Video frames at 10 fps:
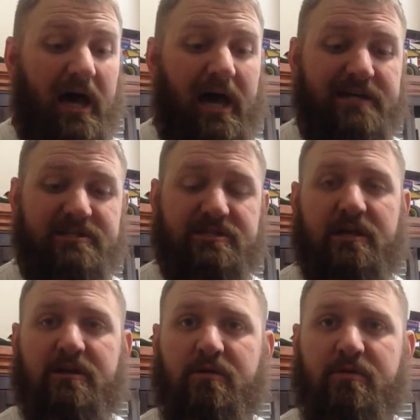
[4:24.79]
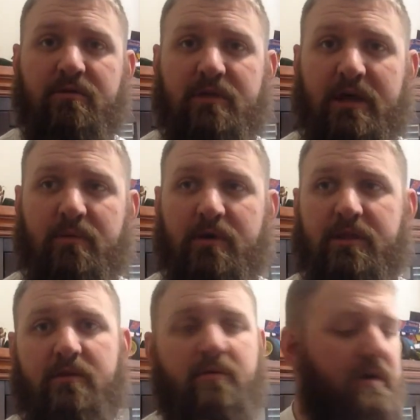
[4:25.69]
I just thought I'd go through that
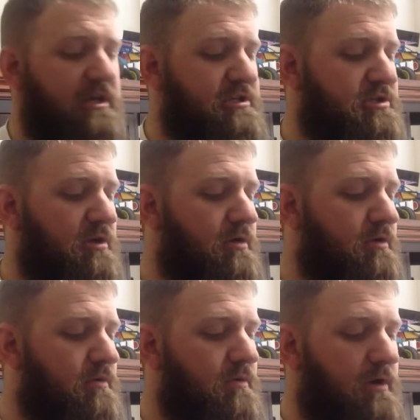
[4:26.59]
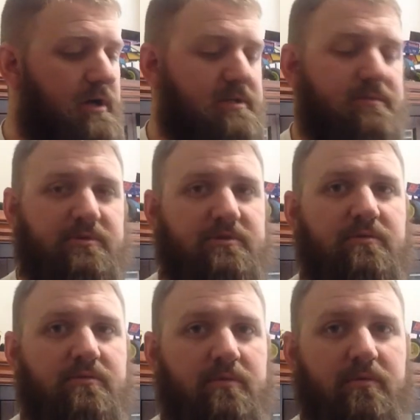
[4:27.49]
with you and show you
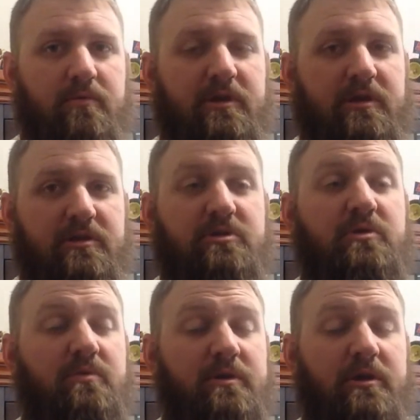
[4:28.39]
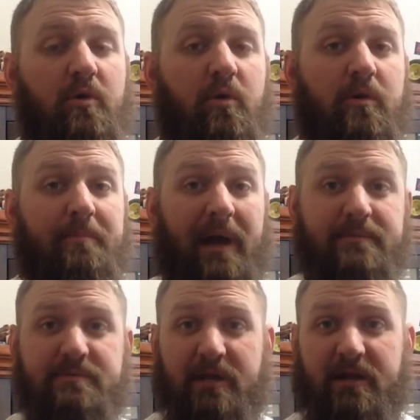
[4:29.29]
two really cool
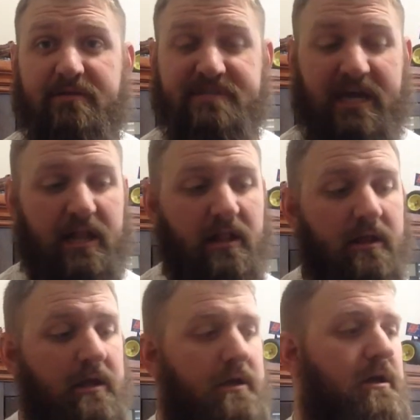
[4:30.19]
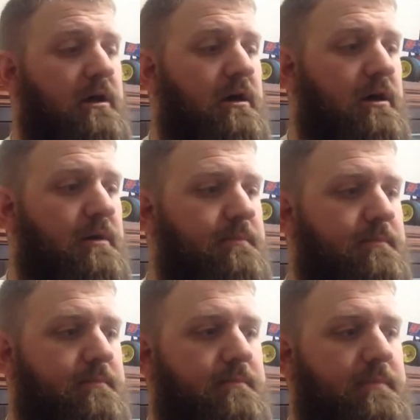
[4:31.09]
pipes made out of Seattle.
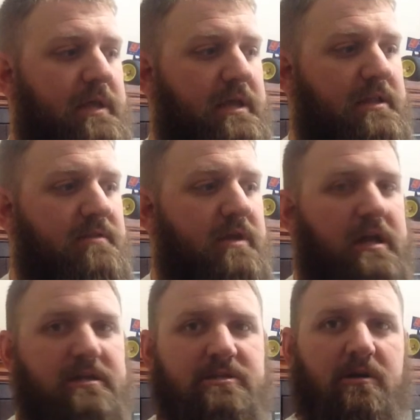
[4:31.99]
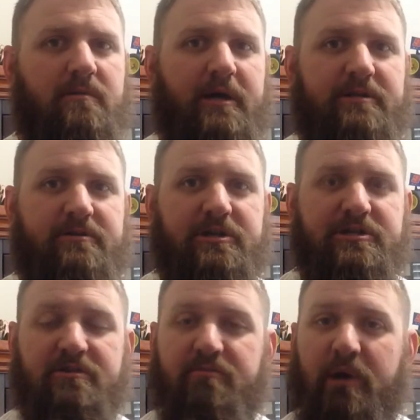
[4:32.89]
It kind of started my
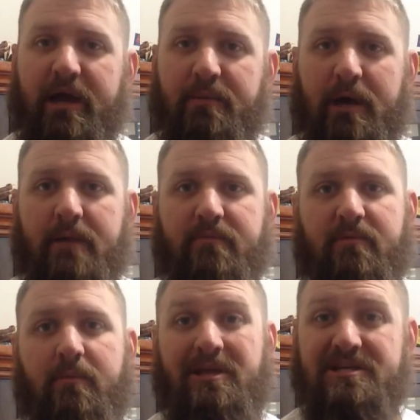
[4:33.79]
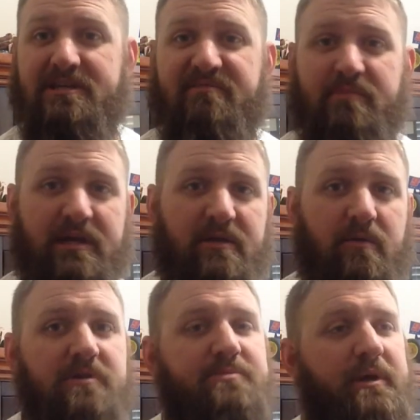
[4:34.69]
tradition of buying a pipe from a place I've been
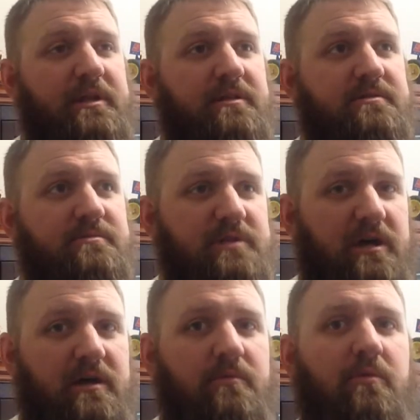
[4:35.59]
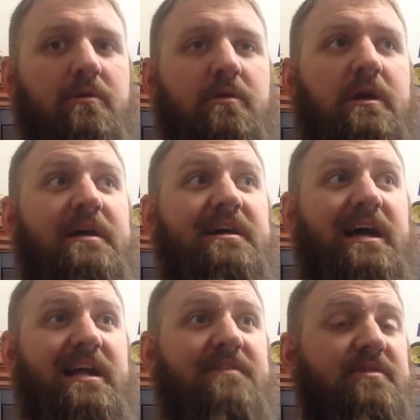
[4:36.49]
or spent some time or
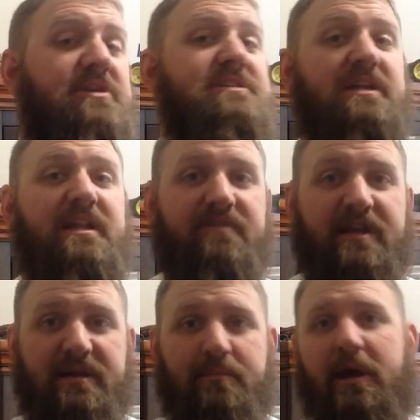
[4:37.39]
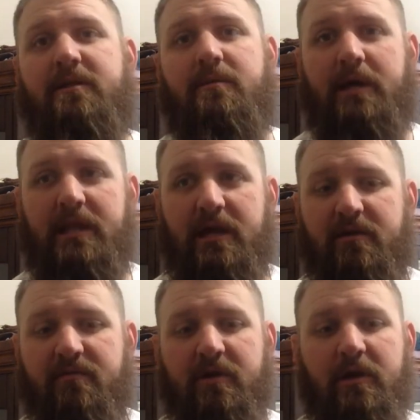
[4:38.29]
had a very significant impact on my
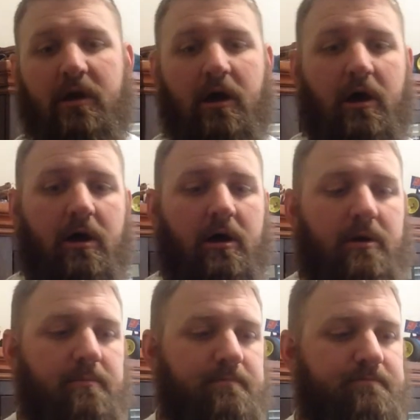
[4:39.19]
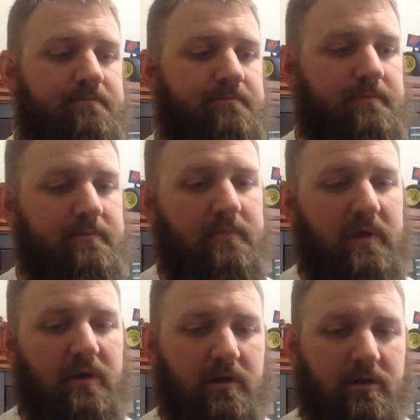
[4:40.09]
life.
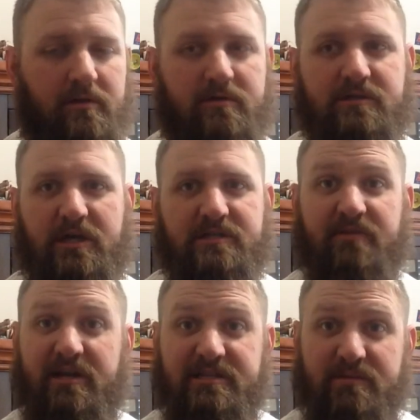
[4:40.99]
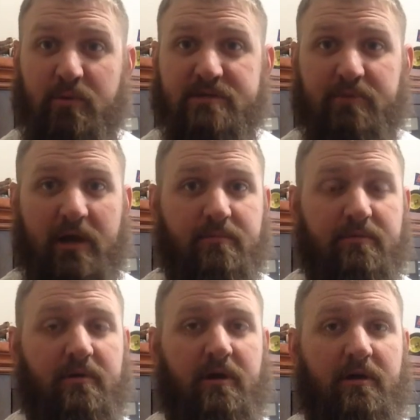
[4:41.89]
Along those lines, I've got a Tim West pipe
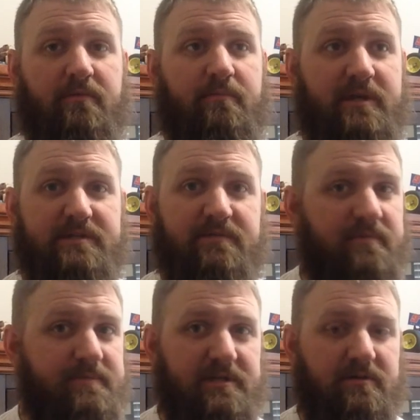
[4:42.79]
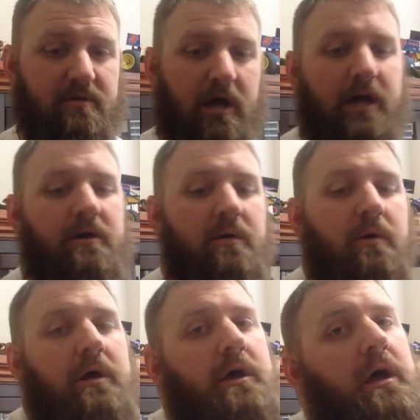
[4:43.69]
because I'm from Central Ohio.
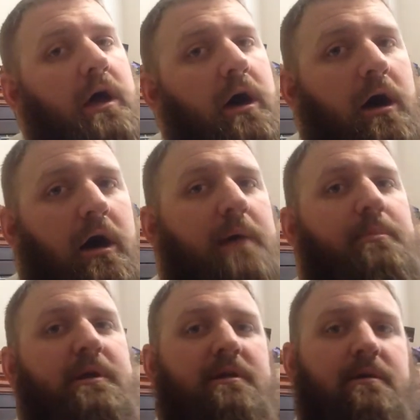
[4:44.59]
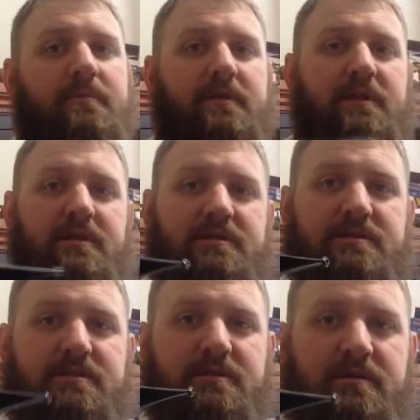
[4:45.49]
I picked up
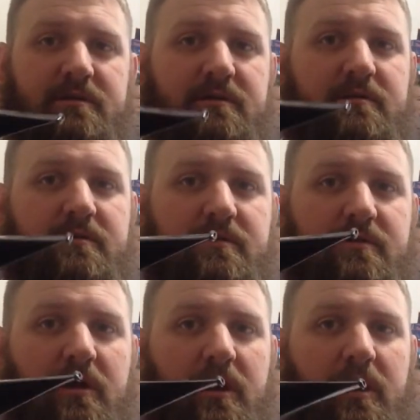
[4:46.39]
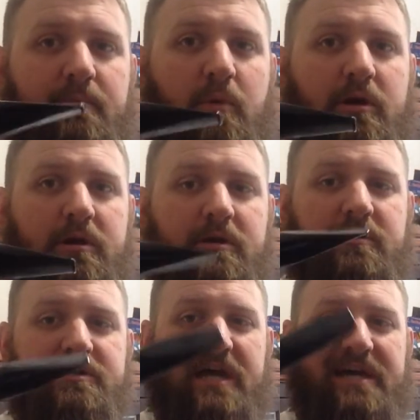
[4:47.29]
this Morta,
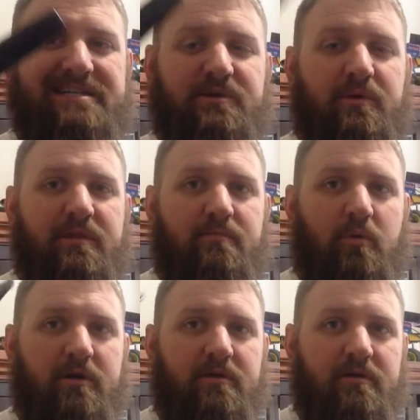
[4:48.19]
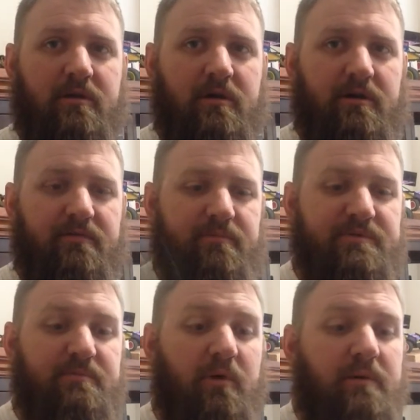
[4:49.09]
Chris Asquith Morta, from
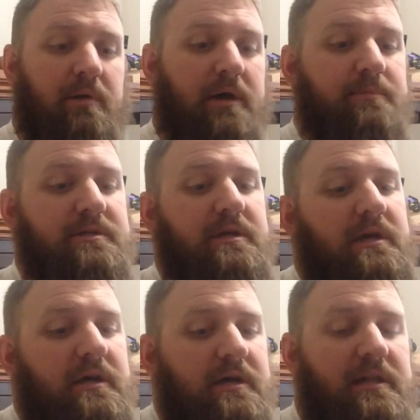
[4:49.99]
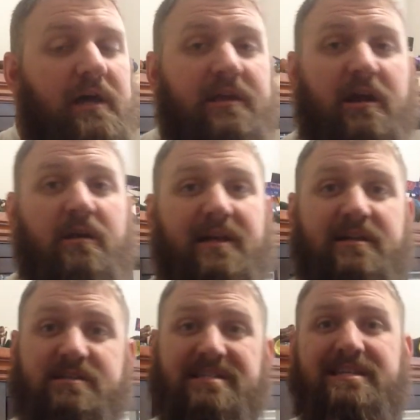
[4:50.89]
Smoking Pipes down in the
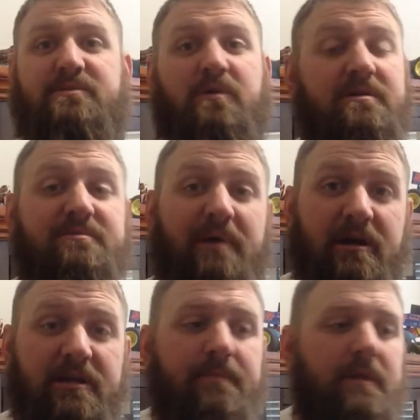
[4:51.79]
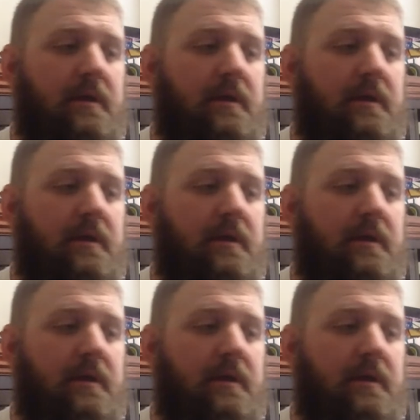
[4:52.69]
Carolinas because that's where I was married.